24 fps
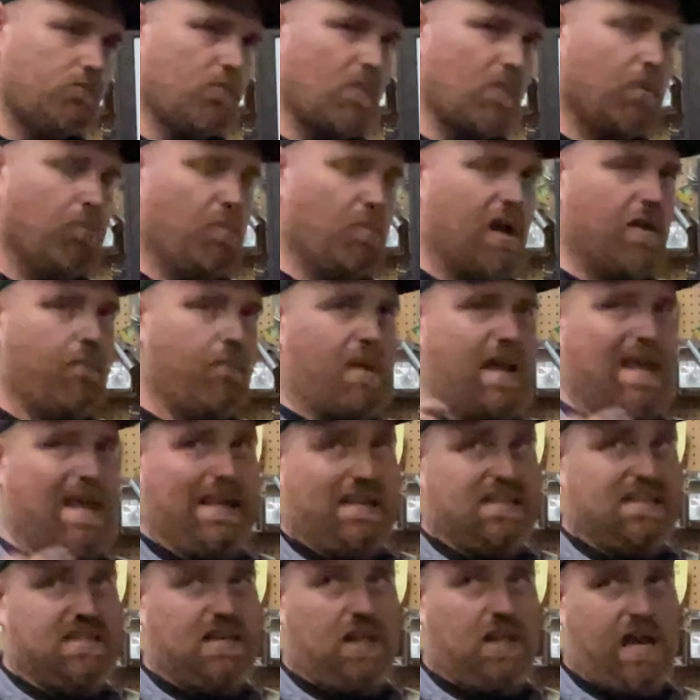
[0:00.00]
But my
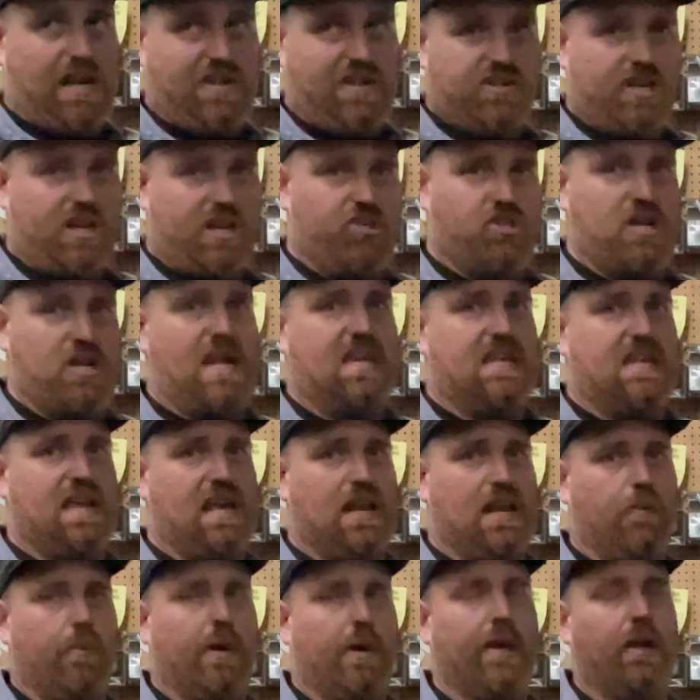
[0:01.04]
AC line is kind of janky
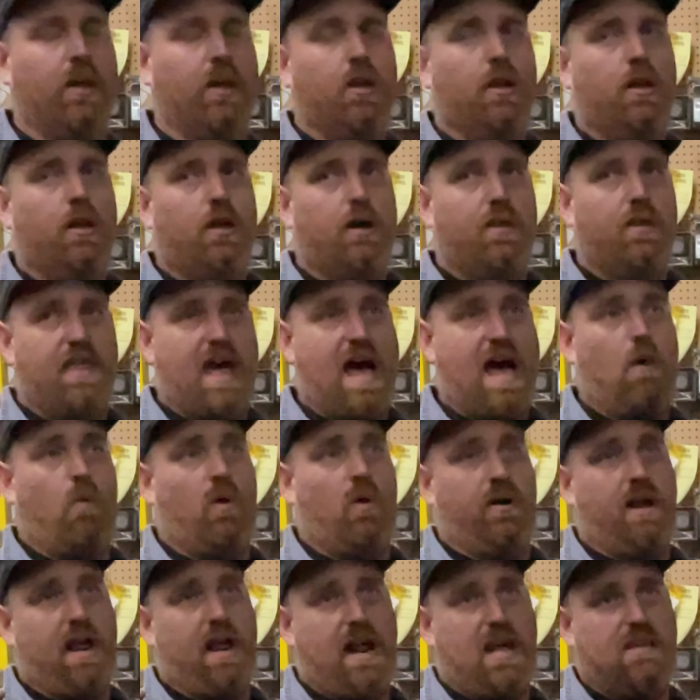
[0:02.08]
anyway. That
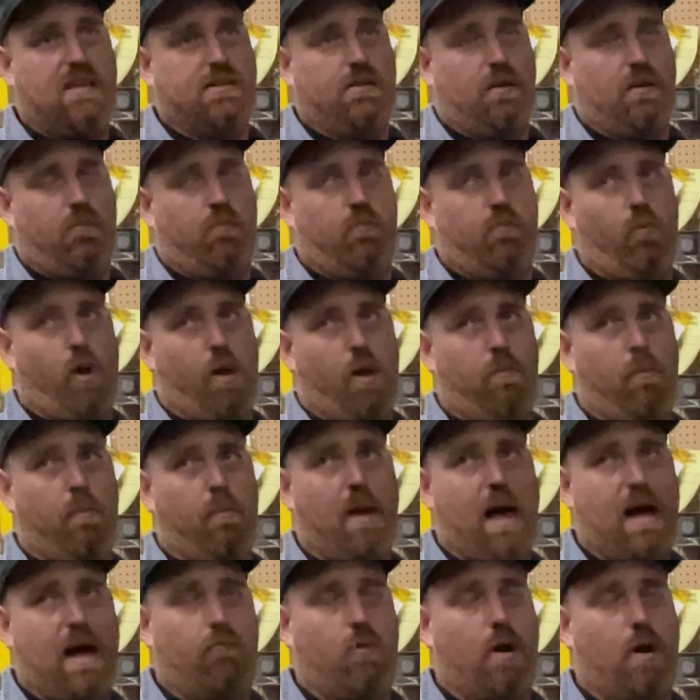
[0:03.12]
one has a
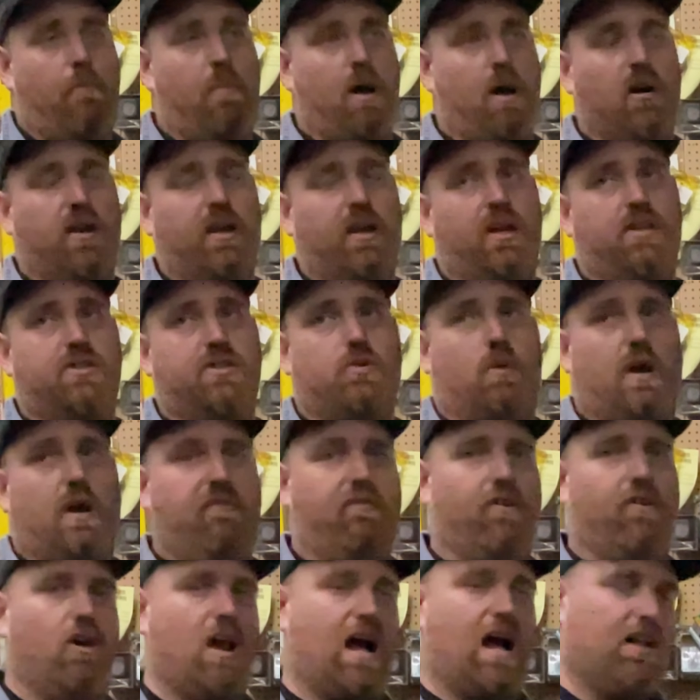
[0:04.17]
bad rub mark in it, so I
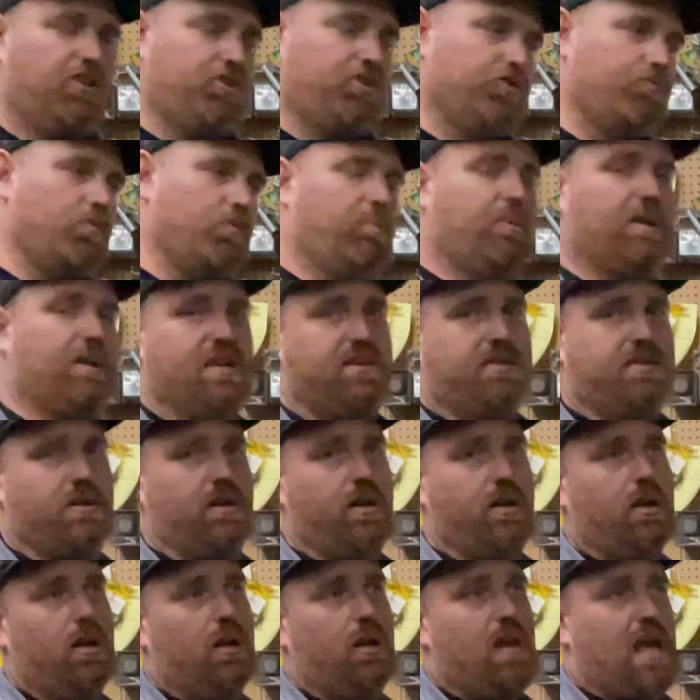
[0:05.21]
figured I'll just replace it,
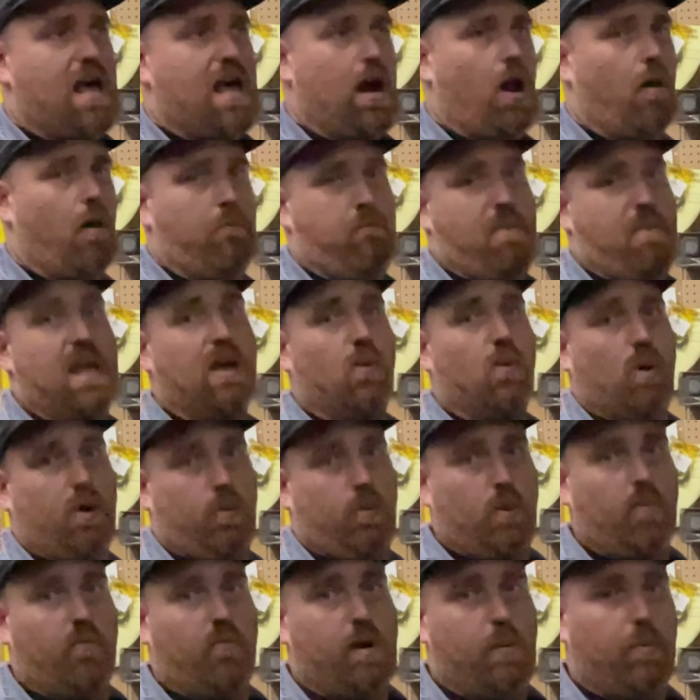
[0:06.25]
and I'll make one
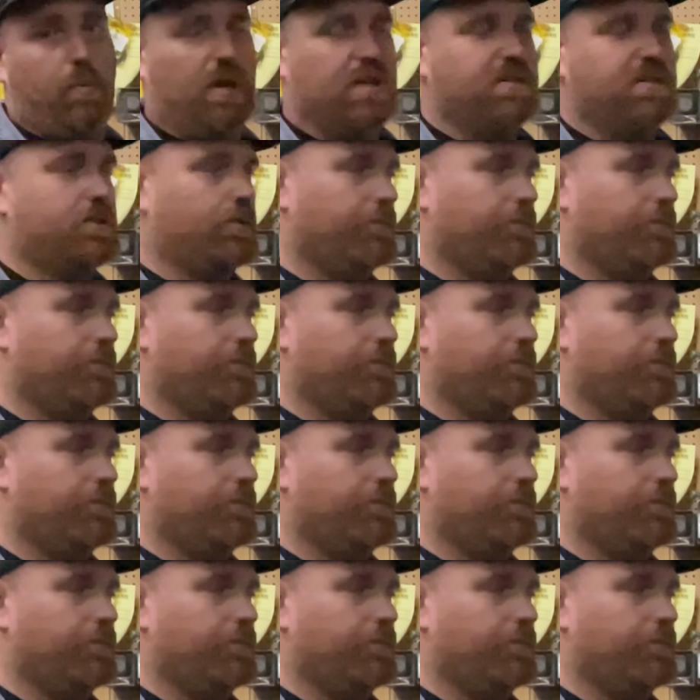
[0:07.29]
when we replace it.